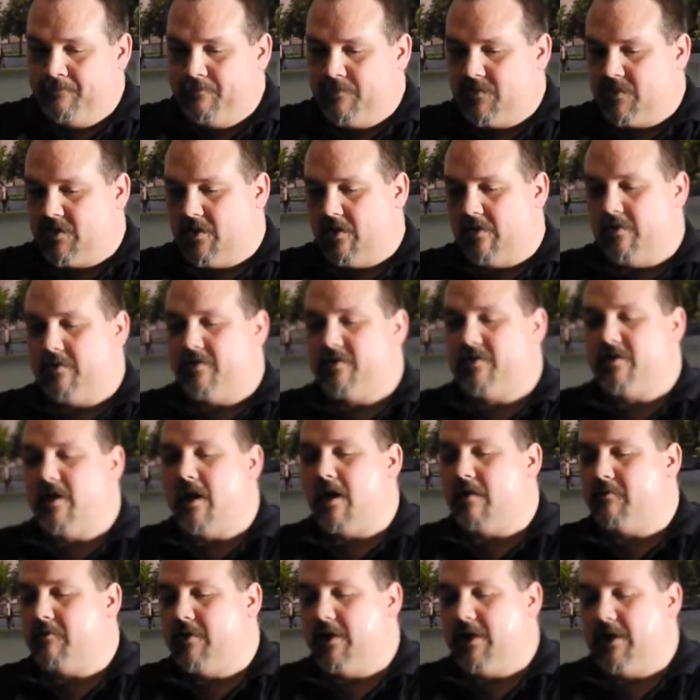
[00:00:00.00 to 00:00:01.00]
So there's
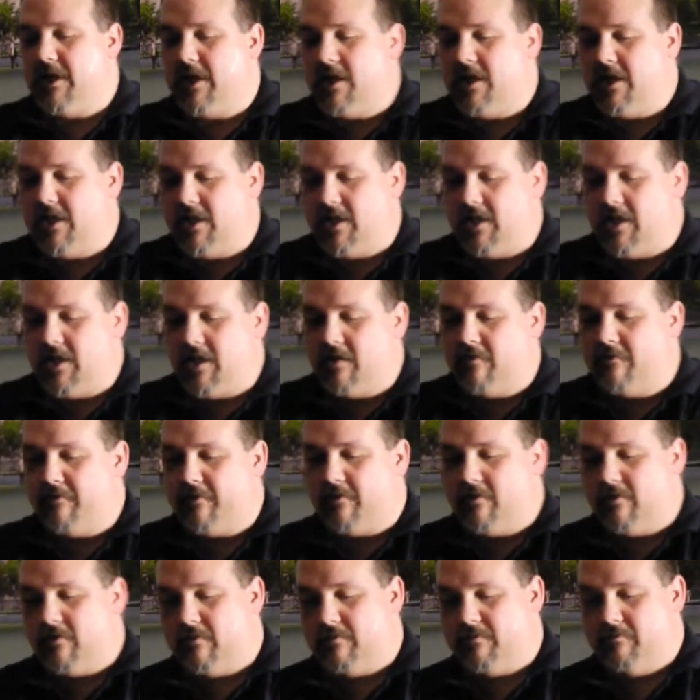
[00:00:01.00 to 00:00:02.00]
not really any need
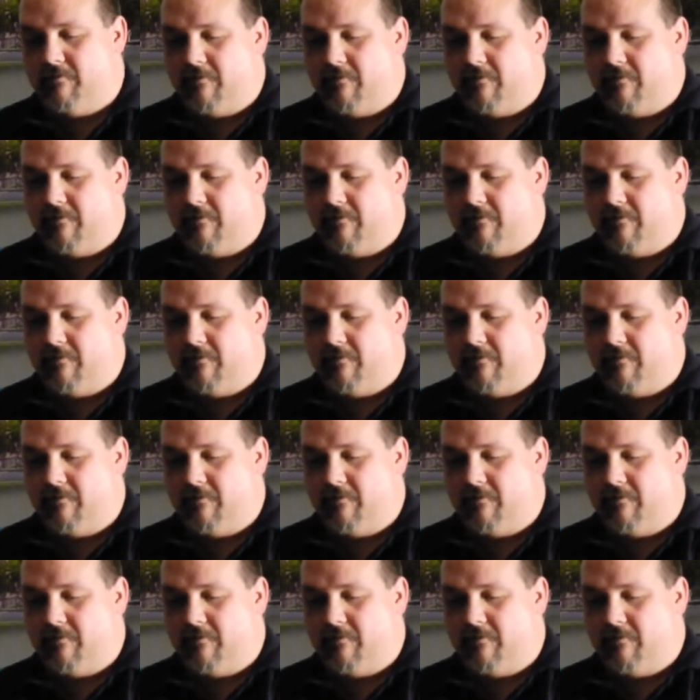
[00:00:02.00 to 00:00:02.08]
for